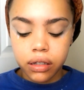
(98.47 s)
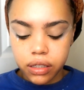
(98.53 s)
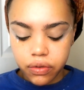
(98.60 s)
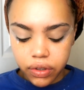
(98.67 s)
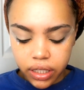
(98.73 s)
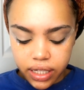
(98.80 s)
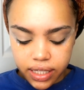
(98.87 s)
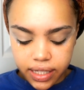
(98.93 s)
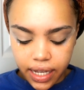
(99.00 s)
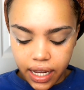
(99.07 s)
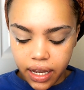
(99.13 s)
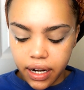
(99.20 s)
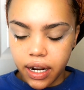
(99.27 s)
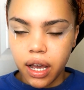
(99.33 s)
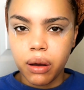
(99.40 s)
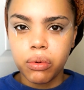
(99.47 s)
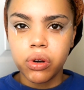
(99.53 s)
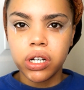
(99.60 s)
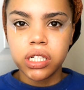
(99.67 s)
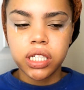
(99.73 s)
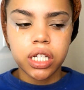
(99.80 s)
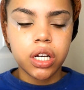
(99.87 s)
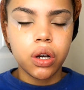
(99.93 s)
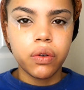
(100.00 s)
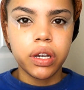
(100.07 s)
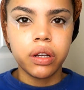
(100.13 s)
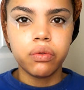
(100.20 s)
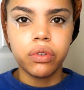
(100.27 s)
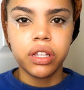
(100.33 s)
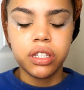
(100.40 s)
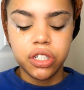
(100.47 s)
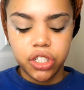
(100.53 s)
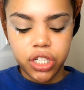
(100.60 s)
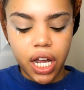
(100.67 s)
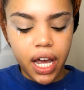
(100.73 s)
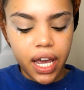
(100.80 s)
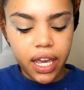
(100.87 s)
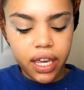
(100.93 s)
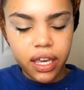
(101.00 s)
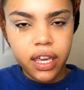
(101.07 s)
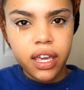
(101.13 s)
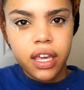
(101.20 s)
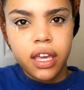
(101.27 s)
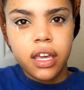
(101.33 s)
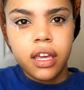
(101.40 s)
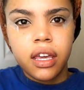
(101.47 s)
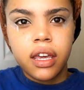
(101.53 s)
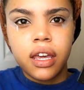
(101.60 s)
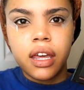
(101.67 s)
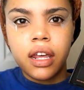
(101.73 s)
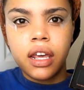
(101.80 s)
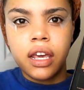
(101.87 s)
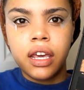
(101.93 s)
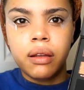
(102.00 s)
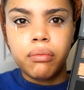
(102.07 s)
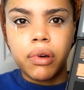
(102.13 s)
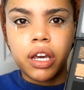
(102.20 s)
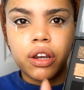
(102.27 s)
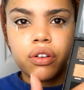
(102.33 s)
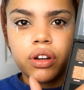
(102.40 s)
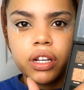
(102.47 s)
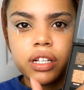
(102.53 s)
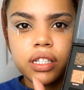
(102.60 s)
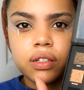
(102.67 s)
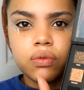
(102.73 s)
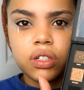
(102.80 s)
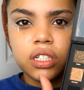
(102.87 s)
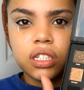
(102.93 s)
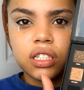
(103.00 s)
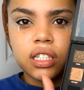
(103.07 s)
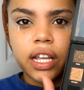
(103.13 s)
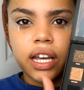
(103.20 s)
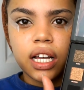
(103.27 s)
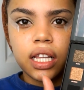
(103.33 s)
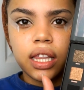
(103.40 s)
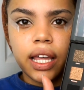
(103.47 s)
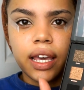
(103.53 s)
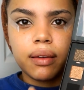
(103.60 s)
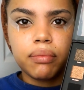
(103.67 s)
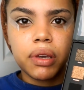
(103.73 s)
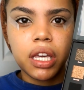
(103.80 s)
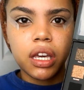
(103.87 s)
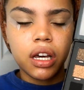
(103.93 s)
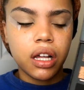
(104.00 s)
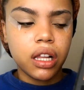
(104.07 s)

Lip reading: It's really set. Now I'm going to go in with Shy in my crease, which is like a light pink